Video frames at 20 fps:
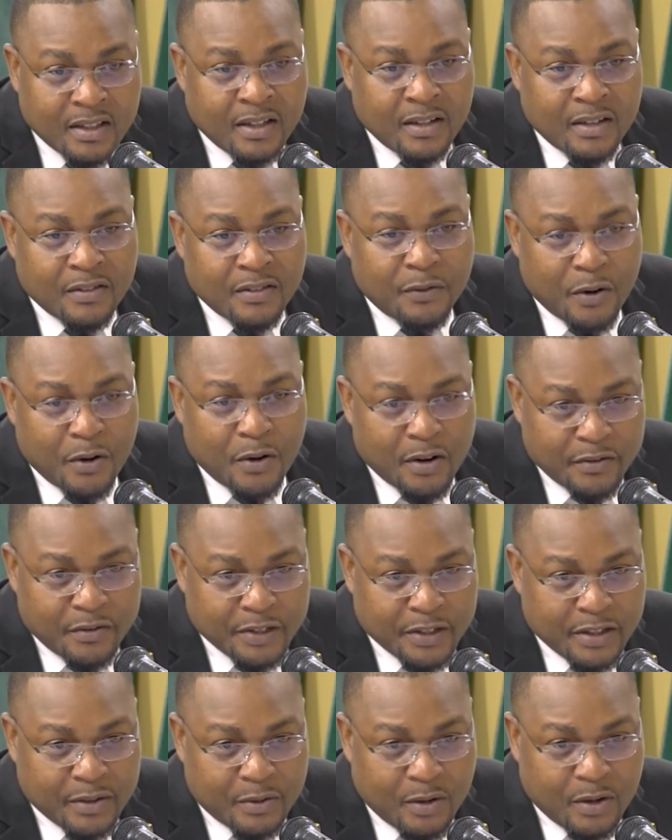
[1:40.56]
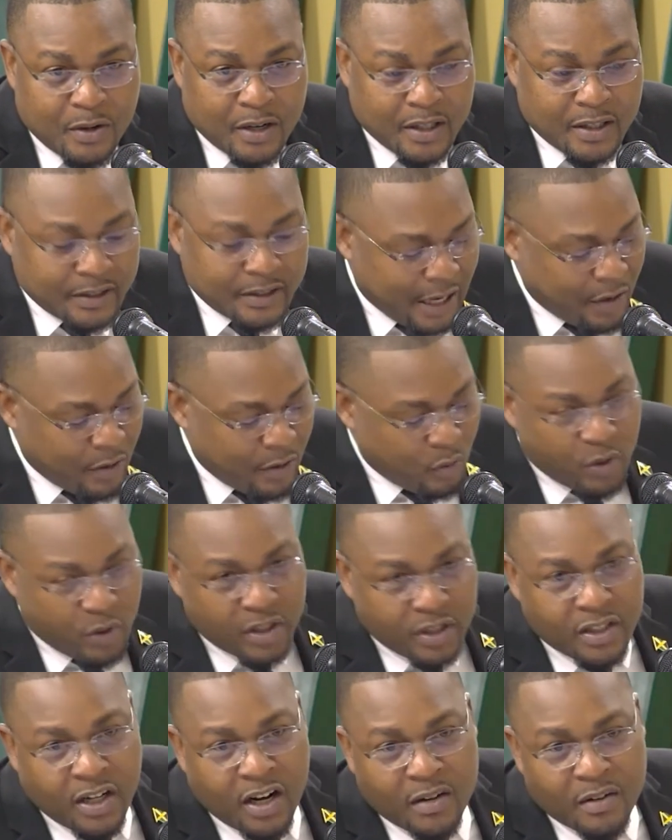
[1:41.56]
for Vale Royal. That would
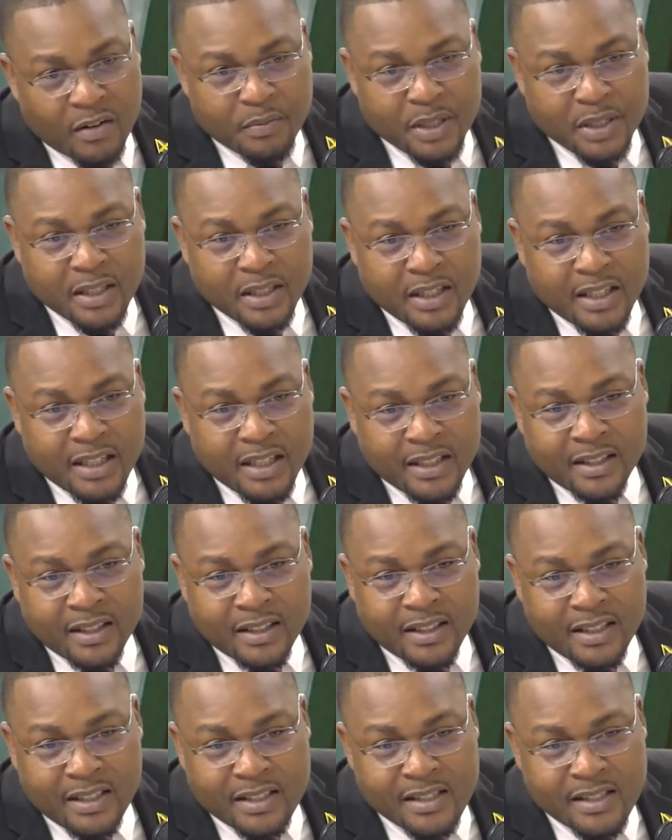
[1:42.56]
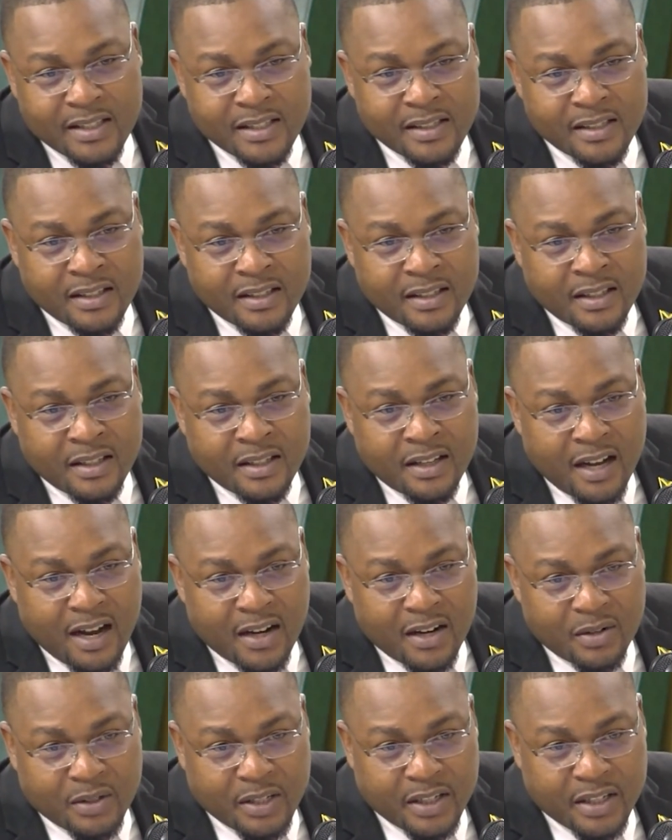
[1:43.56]
not be in this
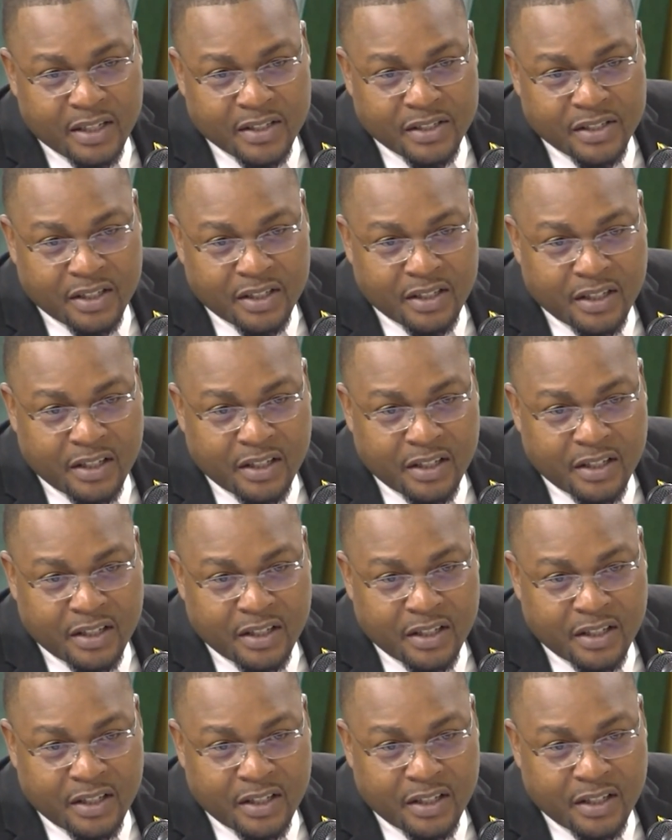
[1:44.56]
allocation here.